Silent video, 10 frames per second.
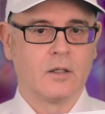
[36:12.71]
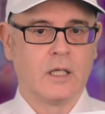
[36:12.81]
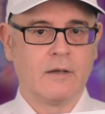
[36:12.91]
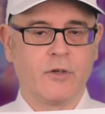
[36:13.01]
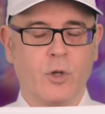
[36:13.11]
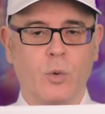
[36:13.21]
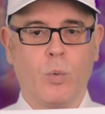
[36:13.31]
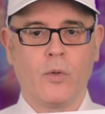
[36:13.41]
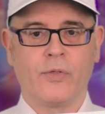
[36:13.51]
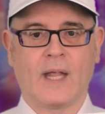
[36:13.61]
if you
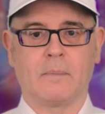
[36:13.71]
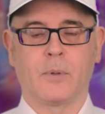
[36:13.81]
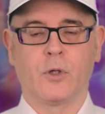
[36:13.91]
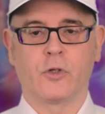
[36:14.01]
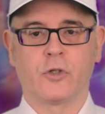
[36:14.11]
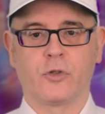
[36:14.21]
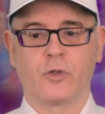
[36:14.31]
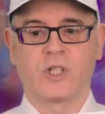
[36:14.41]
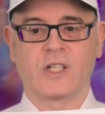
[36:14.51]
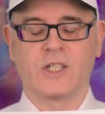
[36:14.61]
want that person to
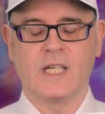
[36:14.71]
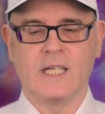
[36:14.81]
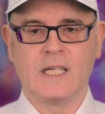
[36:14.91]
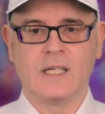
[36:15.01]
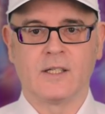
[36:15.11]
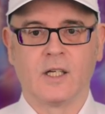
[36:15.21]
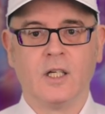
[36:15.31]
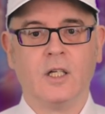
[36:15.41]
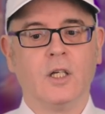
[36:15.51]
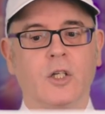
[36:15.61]
succeed,
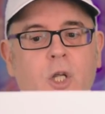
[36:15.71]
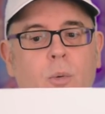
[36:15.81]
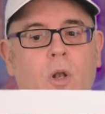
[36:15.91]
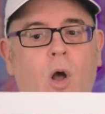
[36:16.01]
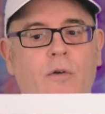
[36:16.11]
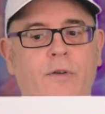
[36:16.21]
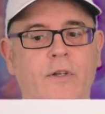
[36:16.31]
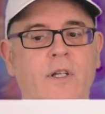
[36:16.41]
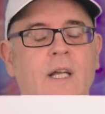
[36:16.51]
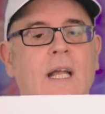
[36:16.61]
you will
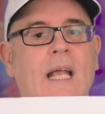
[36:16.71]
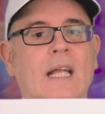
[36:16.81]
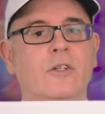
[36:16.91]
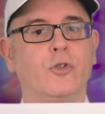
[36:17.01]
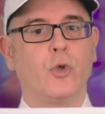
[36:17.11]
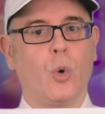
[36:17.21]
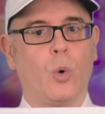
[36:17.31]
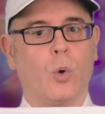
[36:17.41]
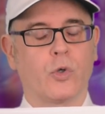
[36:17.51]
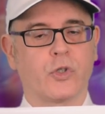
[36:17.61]
often
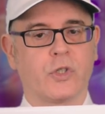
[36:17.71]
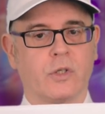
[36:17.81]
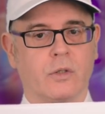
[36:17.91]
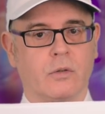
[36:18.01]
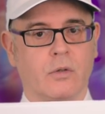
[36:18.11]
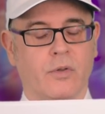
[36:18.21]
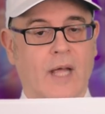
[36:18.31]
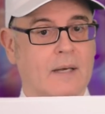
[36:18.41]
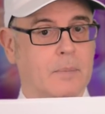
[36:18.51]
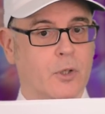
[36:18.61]
endorse
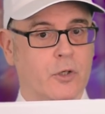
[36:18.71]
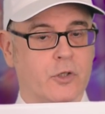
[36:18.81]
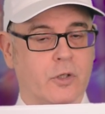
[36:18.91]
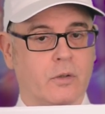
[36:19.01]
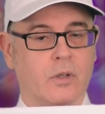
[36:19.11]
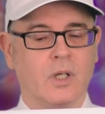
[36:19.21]
that person.